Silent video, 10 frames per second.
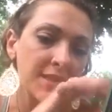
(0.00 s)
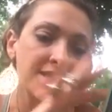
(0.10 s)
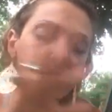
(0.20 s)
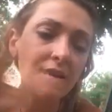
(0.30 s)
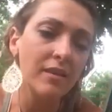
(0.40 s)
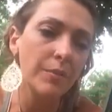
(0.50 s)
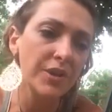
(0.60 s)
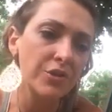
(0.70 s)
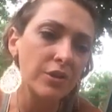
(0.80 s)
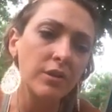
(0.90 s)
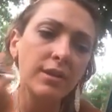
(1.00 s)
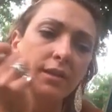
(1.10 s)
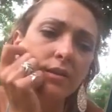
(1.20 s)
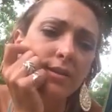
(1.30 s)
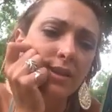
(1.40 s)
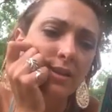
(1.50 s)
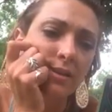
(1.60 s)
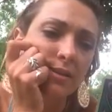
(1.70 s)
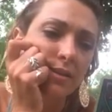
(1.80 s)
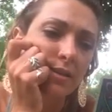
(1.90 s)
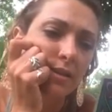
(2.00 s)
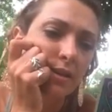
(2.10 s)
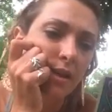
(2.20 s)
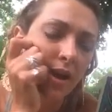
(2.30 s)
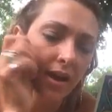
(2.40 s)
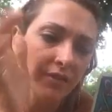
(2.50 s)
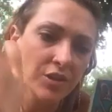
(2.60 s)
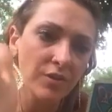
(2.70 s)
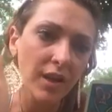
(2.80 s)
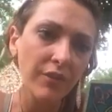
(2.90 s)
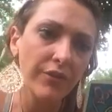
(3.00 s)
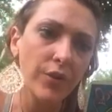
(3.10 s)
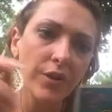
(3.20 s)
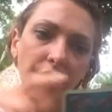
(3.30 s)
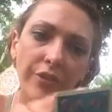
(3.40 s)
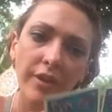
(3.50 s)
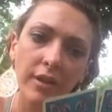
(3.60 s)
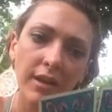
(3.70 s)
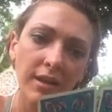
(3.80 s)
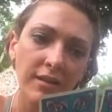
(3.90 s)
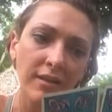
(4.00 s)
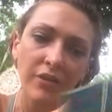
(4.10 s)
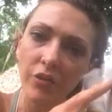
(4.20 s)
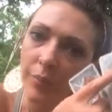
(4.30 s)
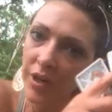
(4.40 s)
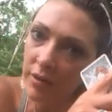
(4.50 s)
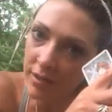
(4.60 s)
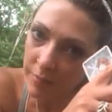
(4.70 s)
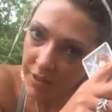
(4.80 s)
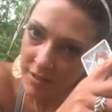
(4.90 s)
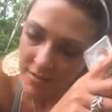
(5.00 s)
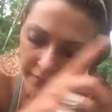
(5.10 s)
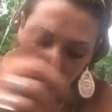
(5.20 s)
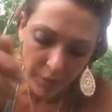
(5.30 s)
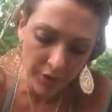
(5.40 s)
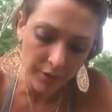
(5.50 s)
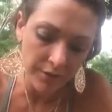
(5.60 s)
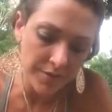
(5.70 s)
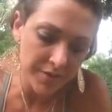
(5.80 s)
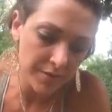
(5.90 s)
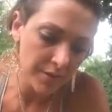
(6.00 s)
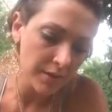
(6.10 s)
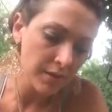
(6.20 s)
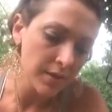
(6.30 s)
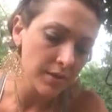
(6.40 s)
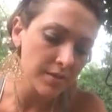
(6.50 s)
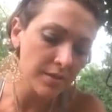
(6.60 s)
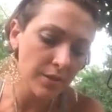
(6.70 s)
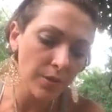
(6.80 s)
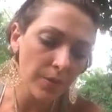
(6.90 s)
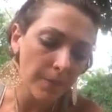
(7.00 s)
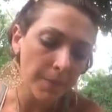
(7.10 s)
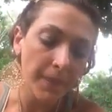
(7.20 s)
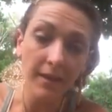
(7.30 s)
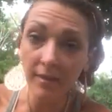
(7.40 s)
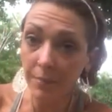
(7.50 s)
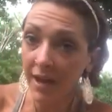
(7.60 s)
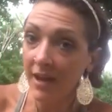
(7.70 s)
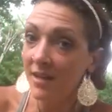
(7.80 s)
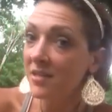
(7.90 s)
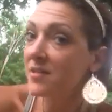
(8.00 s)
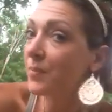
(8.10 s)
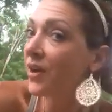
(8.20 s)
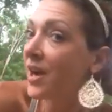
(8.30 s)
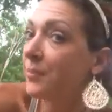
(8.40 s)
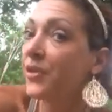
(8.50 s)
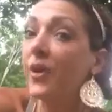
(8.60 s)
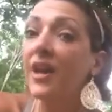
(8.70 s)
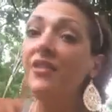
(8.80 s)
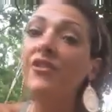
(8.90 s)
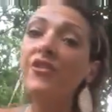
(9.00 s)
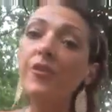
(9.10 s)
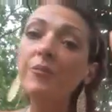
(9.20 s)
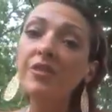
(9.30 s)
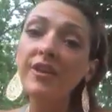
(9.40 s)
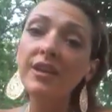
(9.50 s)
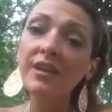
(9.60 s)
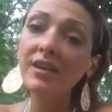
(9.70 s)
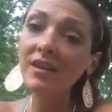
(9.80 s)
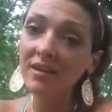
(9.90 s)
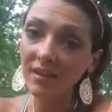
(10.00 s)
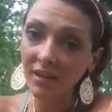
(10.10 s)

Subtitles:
seeing the picture clearly, having direct focus and connecting to spirit because of the birds. So in the past, perhaps you had something